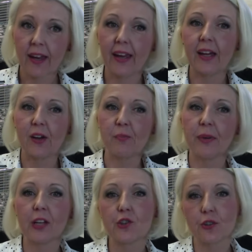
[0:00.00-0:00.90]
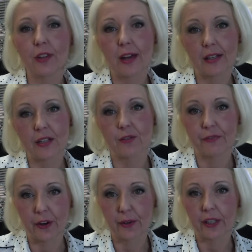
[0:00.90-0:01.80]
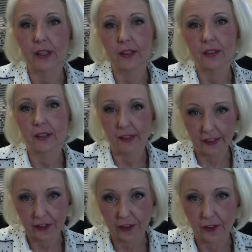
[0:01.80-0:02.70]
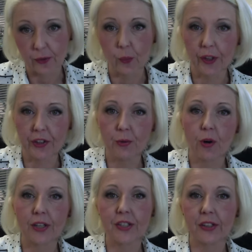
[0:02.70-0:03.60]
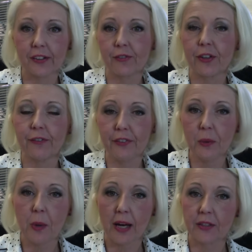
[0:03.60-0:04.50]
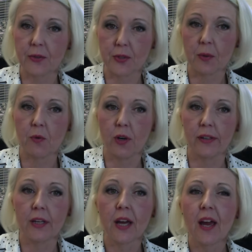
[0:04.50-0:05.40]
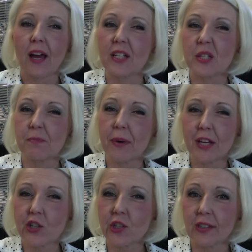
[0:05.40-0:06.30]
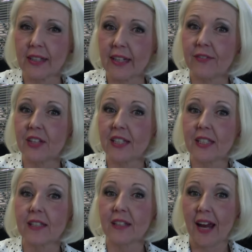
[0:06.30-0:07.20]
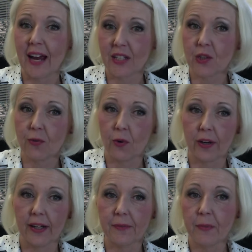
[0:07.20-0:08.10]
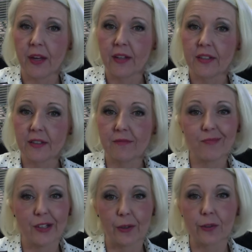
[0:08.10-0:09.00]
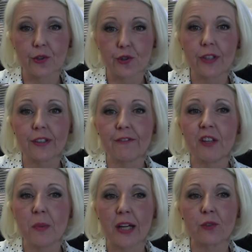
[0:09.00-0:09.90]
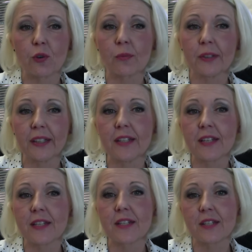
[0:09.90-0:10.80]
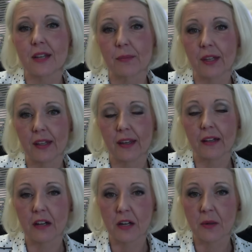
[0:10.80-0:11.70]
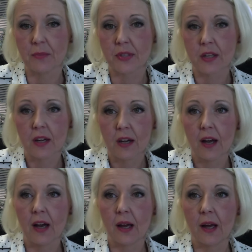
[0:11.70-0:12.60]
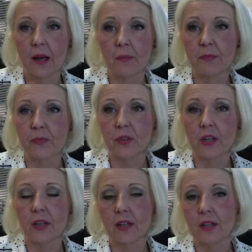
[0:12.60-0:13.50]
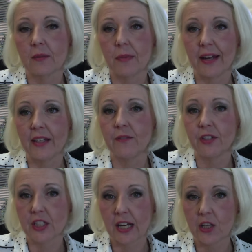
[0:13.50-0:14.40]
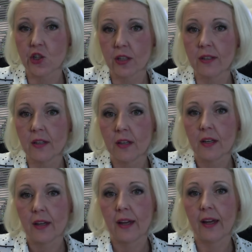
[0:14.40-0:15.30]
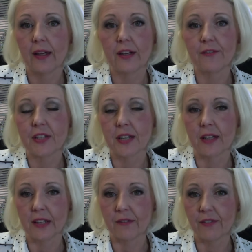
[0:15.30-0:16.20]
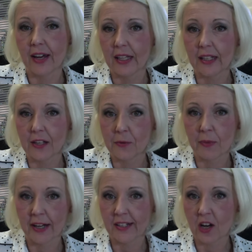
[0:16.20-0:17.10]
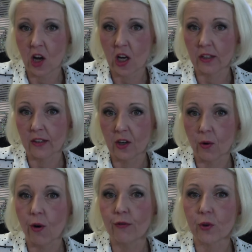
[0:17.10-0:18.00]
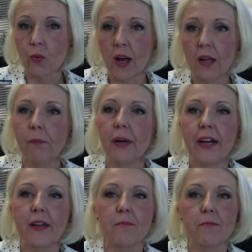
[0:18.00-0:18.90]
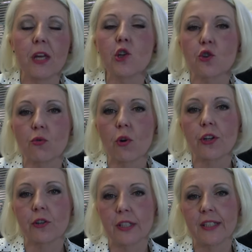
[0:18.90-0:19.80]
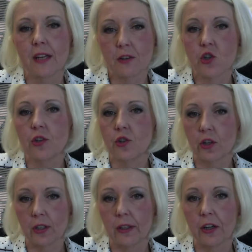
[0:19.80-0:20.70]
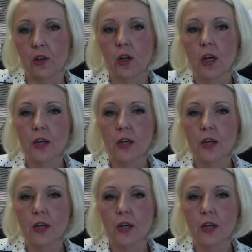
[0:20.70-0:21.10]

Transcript: And make sure that is very clear when you are delivering feedback to someone, especially if they didn't ask for it. You know, constructive feedback normally is something that comes by invitation. And if it's uninvited, it might not go over well, but make sure your intentions are clear.